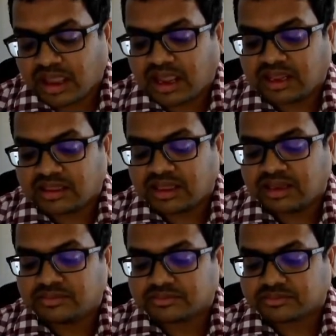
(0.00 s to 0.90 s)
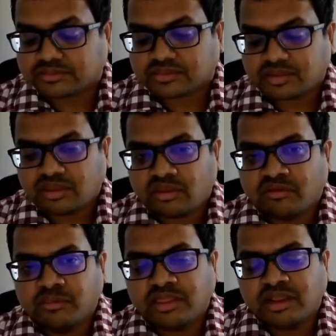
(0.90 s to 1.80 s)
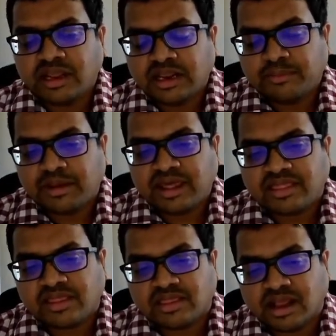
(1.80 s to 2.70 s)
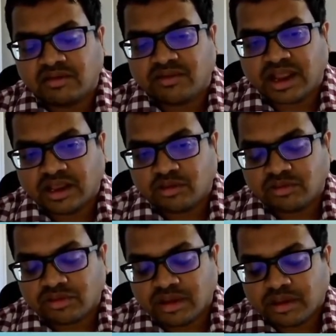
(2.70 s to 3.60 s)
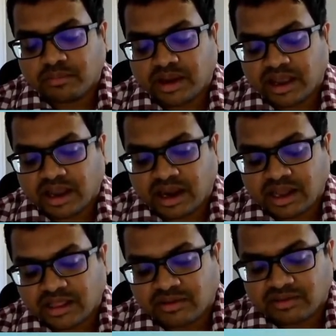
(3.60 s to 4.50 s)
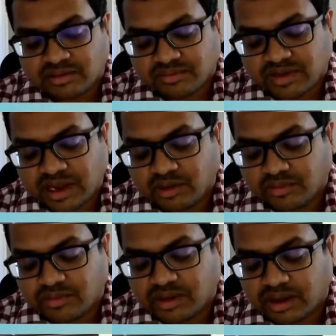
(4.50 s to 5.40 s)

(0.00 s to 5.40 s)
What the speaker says: and then we basically replace this null values by another value